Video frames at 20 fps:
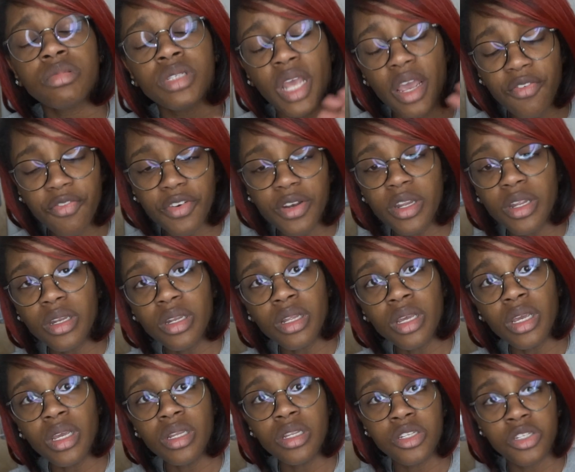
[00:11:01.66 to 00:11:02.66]

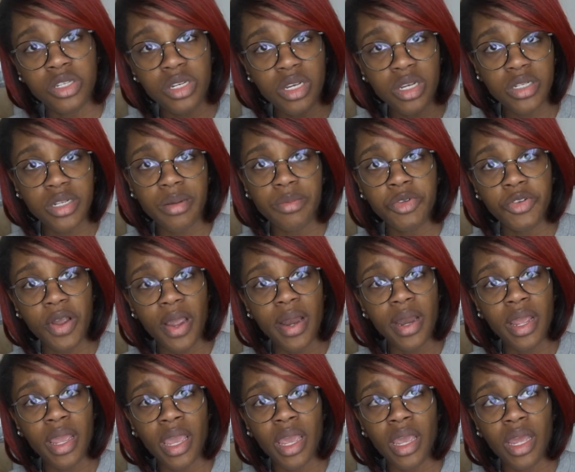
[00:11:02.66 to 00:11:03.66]
definitely the sneakers I'm trying
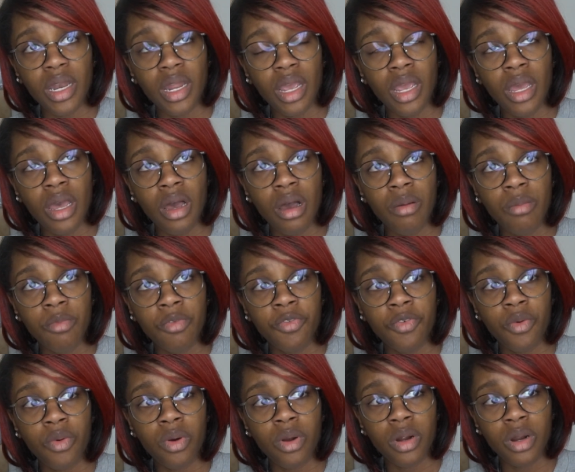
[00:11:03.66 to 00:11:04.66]
to get
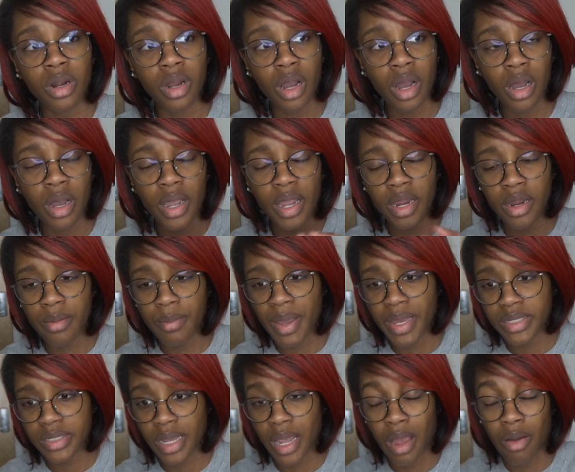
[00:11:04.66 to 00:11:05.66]
for Air
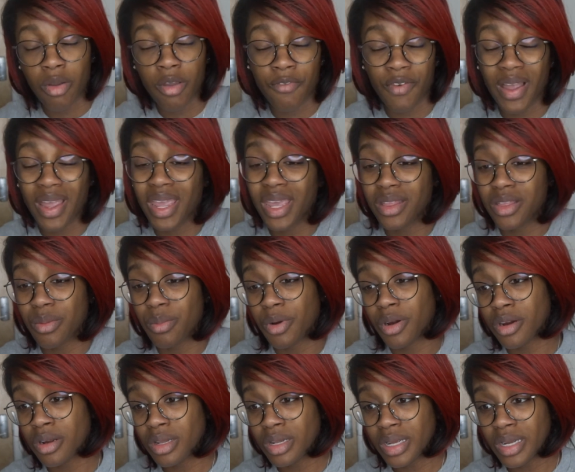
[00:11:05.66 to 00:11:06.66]
Max Day out. If I can get them
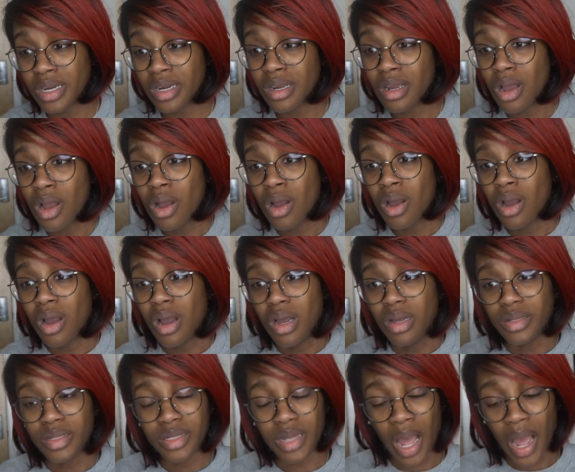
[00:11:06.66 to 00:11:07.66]
earlier,
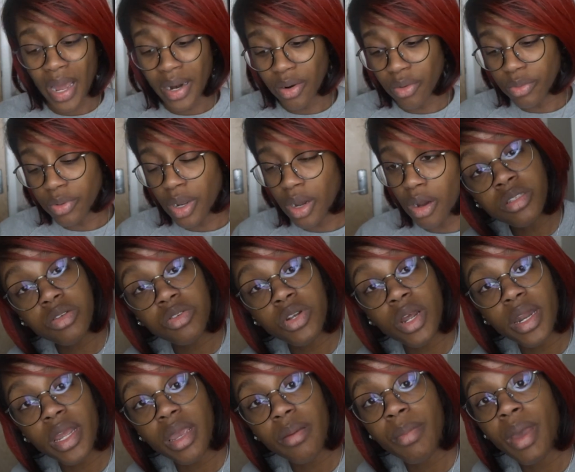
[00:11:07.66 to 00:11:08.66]
I don't know. Also
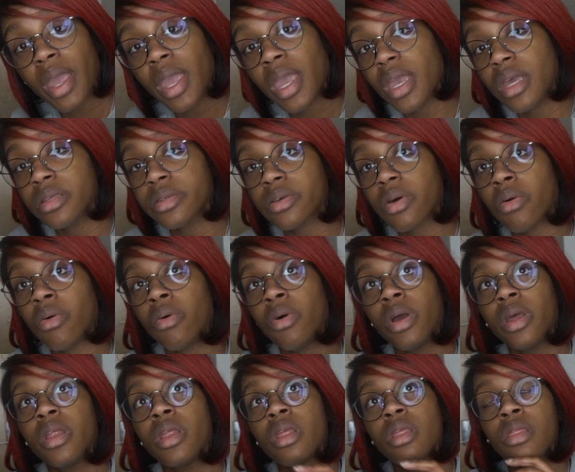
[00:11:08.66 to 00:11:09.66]
trying to get my hands
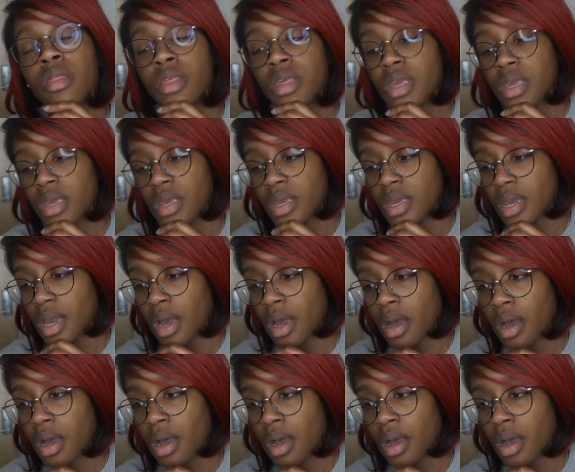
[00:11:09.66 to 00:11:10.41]
on the